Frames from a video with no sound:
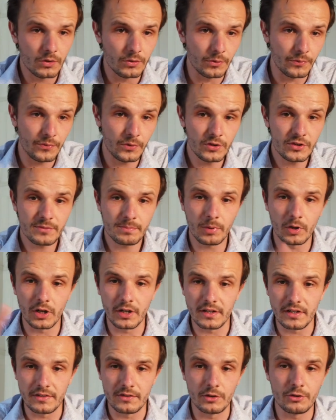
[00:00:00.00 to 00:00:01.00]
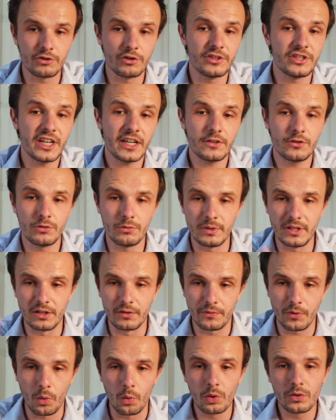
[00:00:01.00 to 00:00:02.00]
The first part is the trajectory
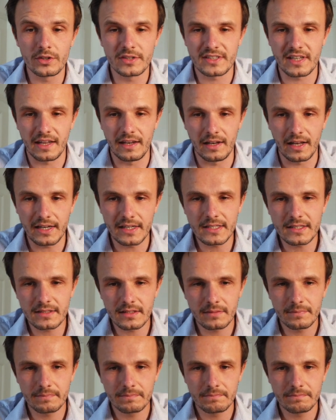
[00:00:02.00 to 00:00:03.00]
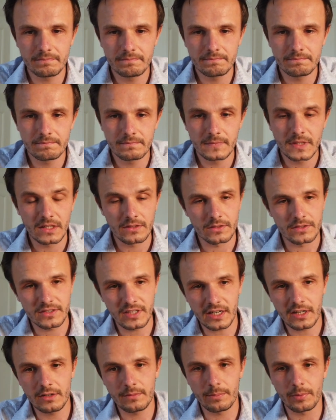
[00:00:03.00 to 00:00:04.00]
of all the satellites. The
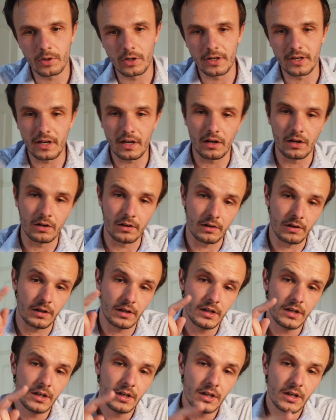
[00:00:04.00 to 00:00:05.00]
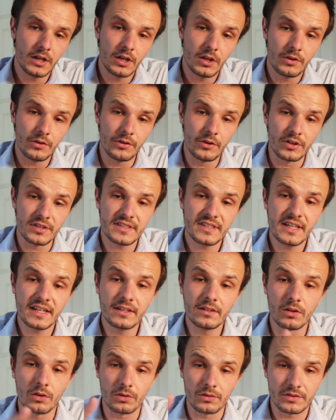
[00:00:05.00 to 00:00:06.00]
second part are the
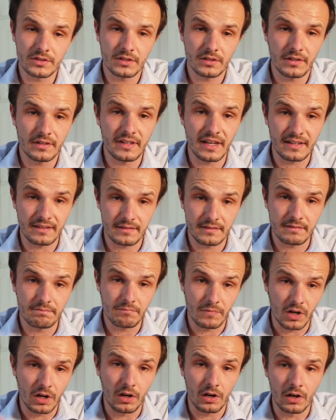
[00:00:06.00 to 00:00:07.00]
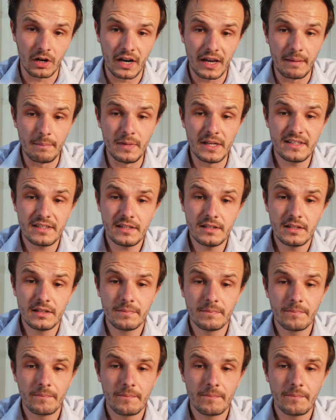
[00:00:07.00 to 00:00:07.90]
signals that are emitted.